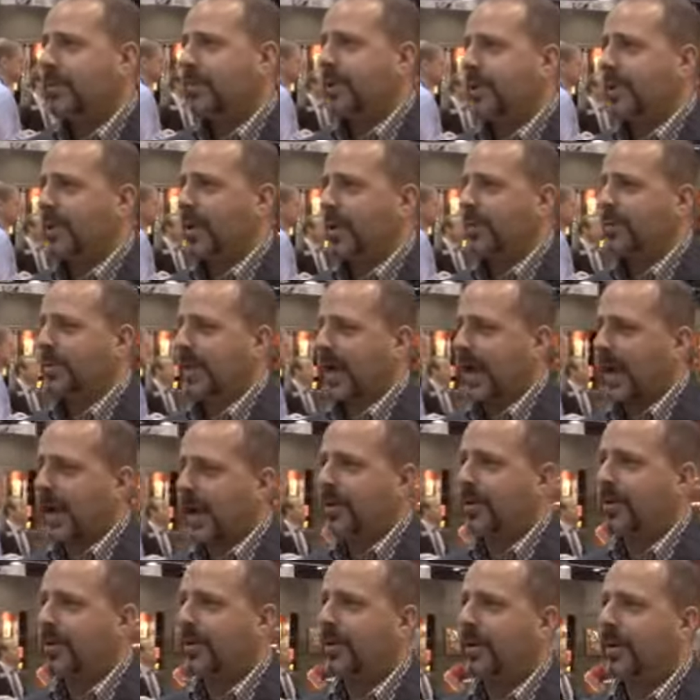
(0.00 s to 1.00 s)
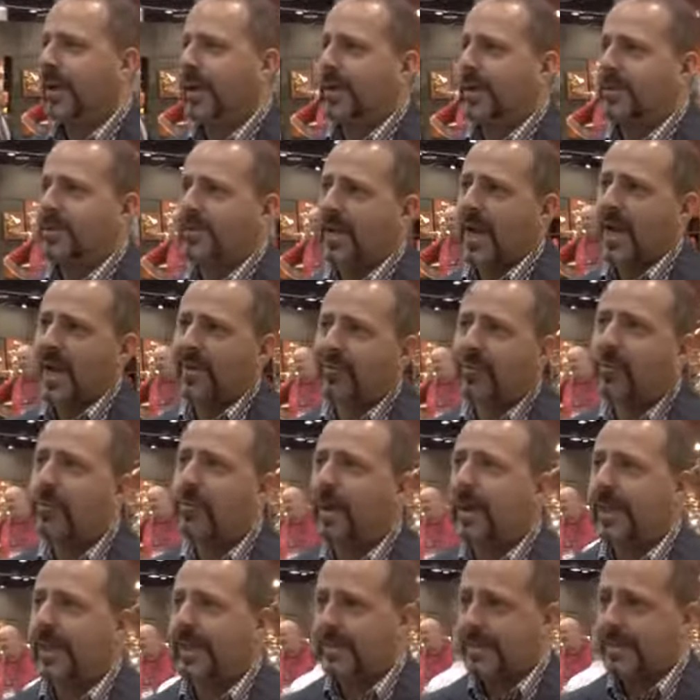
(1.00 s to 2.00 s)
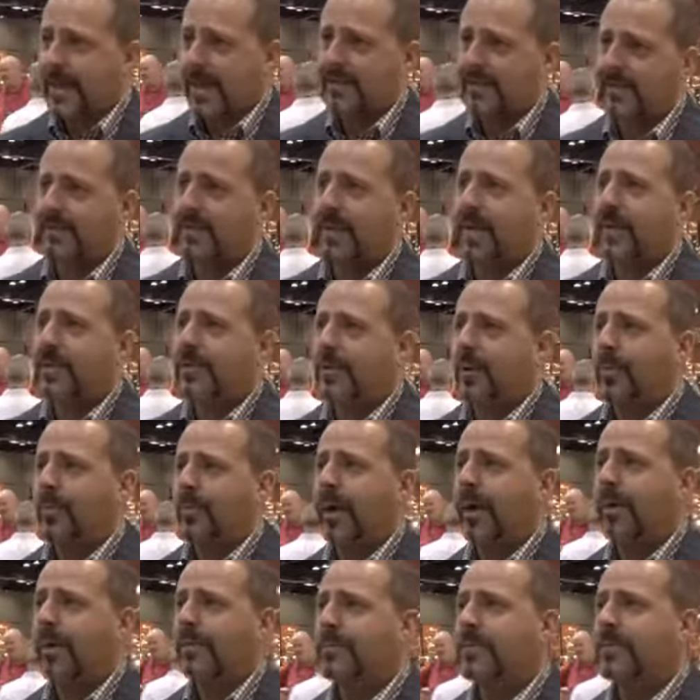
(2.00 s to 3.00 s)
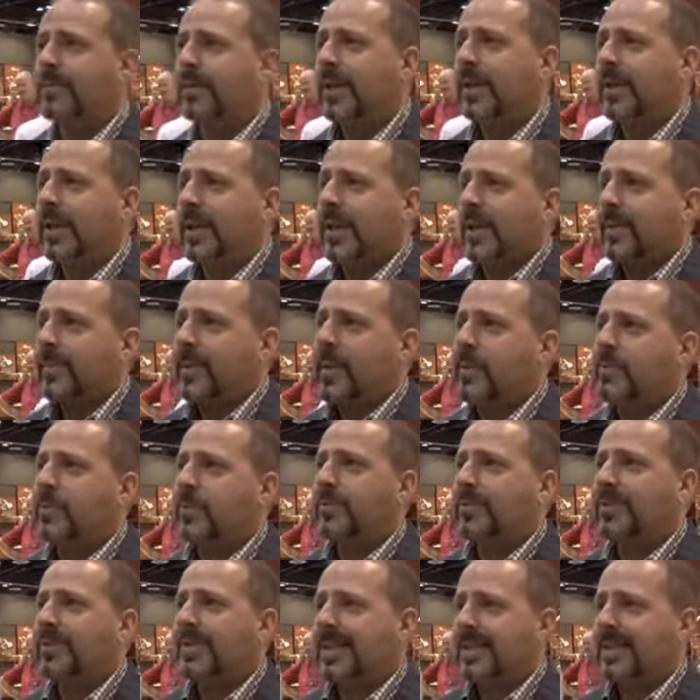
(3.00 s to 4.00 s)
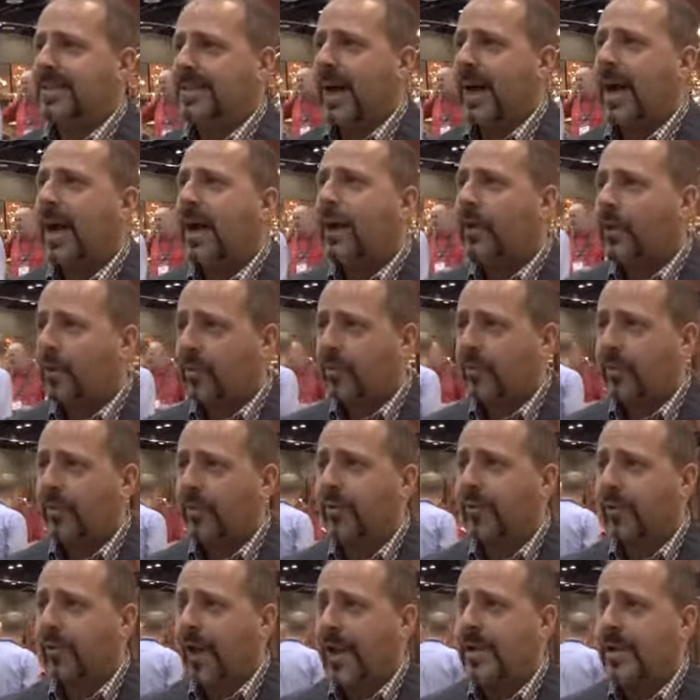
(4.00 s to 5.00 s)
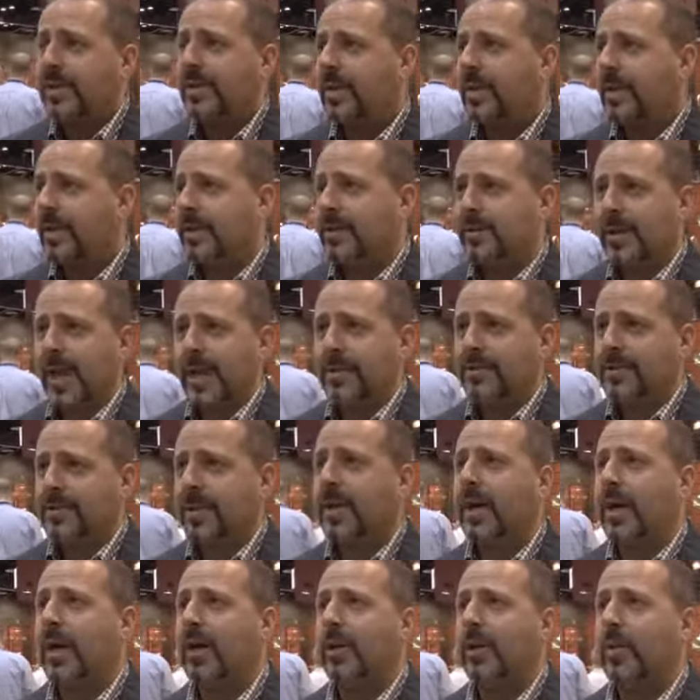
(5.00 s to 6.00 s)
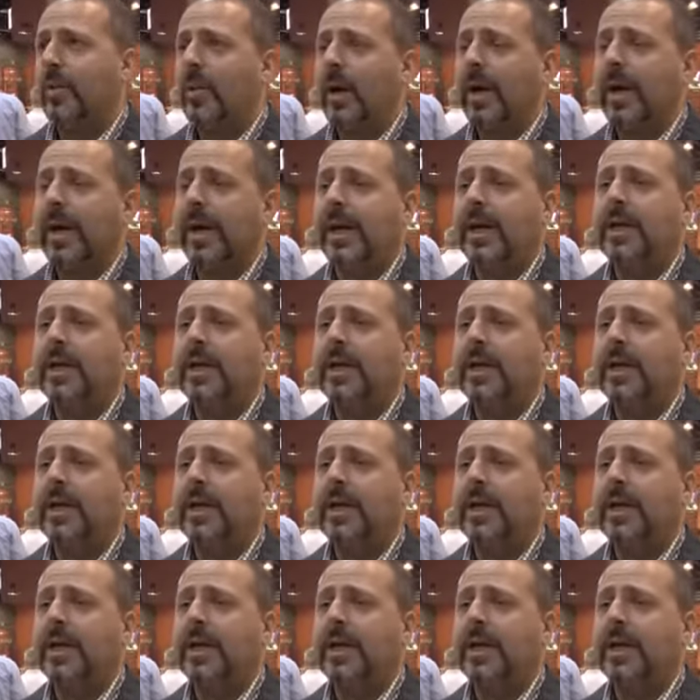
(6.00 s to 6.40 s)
you know, tighter, as everybody's had to tighten their belts, people's desire for fine things hasn't gone away.